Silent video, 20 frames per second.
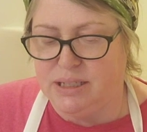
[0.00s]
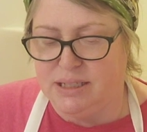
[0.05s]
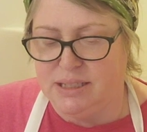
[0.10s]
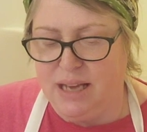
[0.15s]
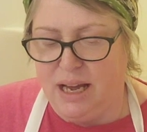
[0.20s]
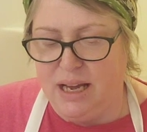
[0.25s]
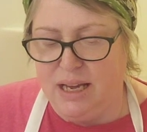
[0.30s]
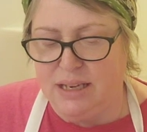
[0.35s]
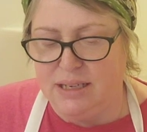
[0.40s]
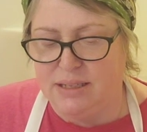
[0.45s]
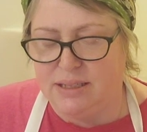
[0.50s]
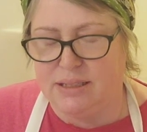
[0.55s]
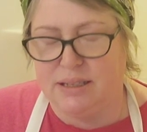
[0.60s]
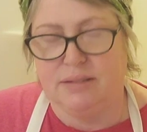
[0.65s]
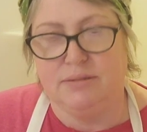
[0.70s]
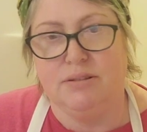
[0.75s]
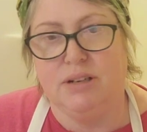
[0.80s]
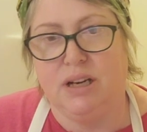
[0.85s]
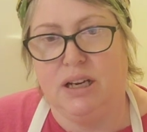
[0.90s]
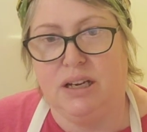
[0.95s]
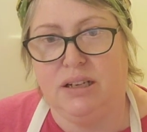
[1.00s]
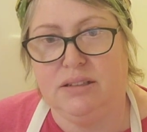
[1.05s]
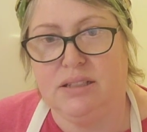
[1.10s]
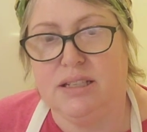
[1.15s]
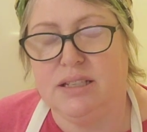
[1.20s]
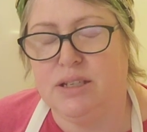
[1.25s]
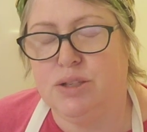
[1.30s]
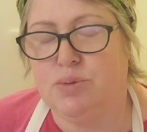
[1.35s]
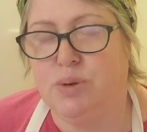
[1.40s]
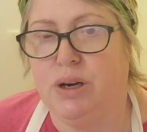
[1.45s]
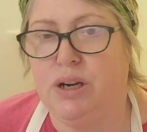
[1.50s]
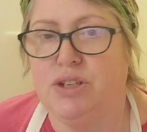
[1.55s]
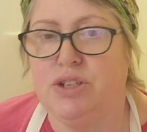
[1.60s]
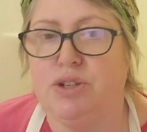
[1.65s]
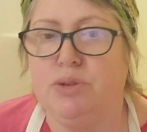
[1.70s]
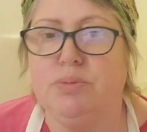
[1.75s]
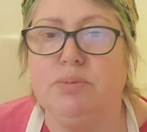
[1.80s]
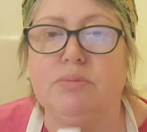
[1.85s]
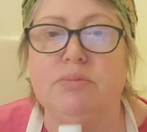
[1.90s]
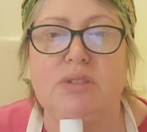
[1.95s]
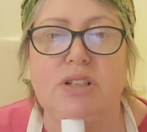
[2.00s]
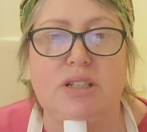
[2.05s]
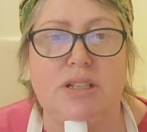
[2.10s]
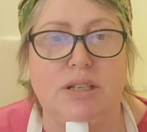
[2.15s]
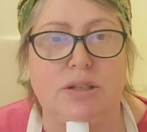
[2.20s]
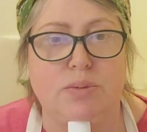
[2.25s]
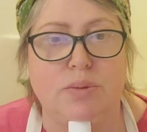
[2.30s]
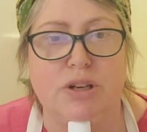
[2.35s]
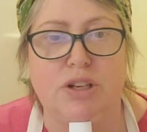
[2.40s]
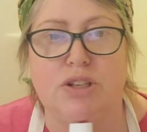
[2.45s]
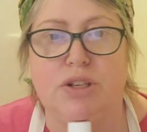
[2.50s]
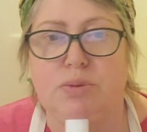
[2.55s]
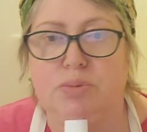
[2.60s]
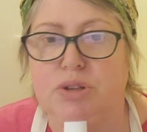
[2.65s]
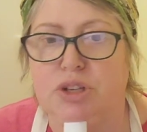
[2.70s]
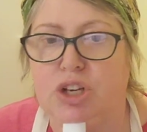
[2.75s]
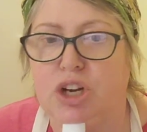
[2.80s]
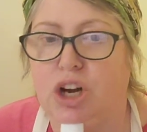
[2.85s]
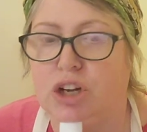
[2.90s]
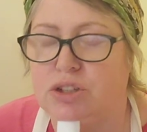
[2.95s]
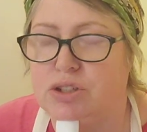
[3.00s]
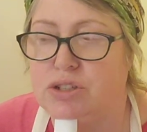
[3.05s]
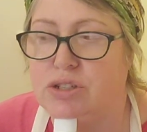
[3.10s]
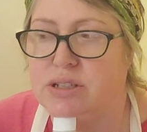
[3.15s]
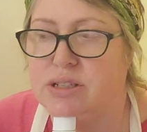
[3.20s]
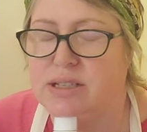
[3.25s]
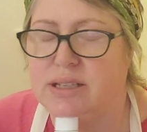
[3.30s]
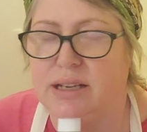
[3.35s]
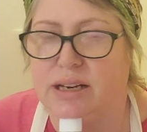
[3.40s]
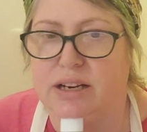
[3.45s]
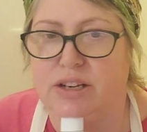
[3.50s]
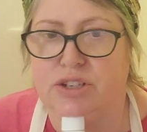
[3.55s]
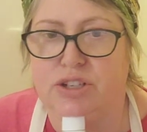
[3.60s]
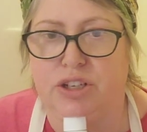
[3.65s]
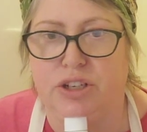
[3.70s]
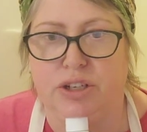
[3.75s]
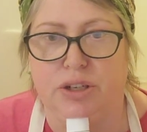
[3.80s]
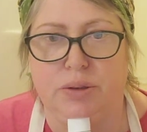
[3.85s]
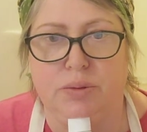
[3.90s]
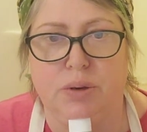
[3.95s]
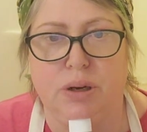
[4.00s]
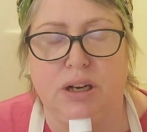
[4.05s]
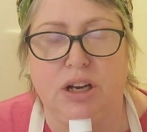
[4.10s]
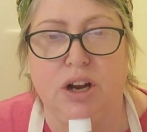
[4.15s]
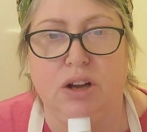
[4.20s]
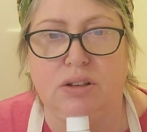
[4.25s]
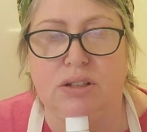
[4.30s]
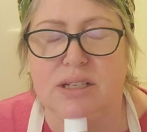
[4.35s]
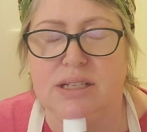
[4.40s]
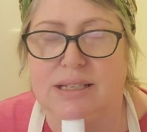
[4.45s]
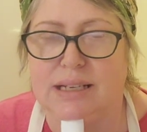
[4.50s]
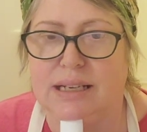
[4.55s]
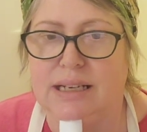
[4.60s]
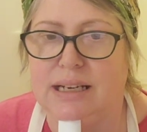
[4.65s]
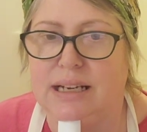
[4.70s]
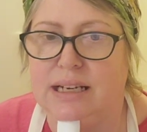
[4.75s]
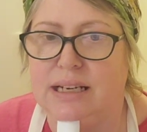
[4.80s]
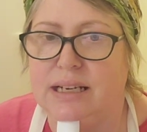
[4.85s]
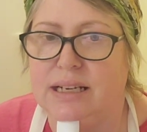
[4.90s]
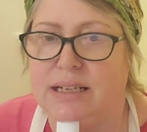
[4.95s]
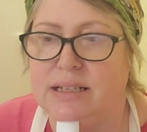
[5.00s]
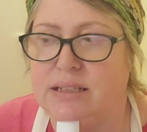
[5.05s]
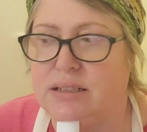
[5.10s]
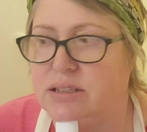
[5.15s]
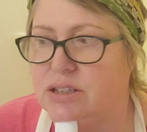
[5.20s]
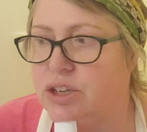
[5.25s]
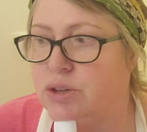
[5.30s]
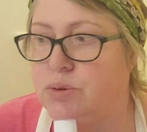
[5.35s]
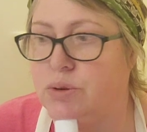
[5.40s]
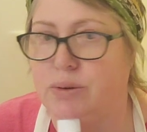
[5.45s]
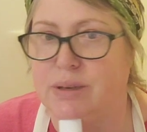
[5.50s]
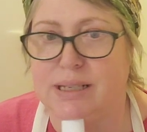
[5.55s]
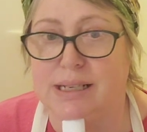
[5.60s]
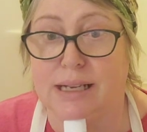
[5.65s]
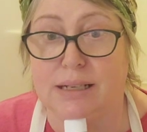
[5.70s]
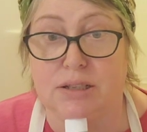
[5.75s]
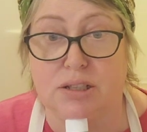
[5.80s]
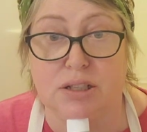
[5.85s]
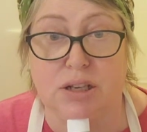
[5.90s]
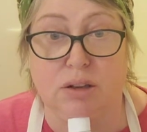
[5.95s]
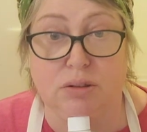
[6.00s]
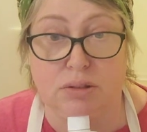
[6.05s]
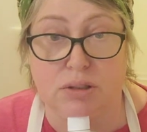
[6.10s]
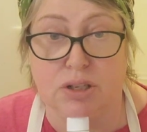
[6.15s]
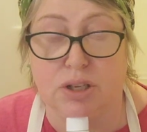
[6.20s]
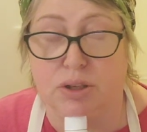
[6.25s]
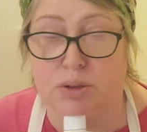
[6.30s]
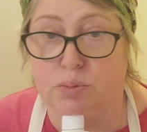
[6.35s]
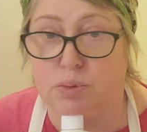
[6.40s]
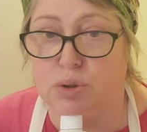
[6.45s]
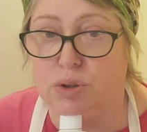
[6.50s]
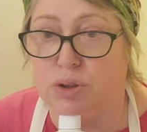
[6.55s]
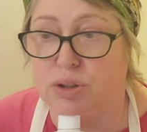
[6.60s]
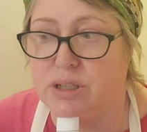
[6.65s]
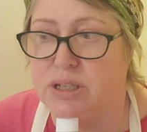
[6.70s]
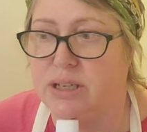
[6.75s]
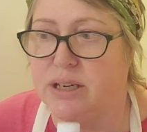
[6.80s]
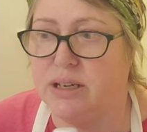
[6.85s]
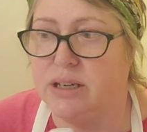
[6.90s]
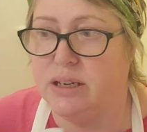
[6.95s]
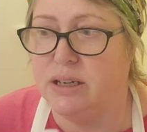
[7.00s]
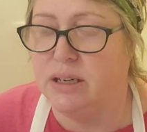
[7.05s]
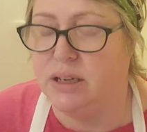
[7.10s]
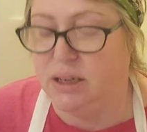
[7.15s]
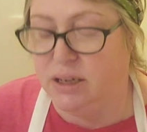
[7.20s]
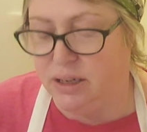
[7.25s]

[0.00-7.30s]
says and this is what I do this is what I do with the cottons that I do cottons and linens you always add salt to the water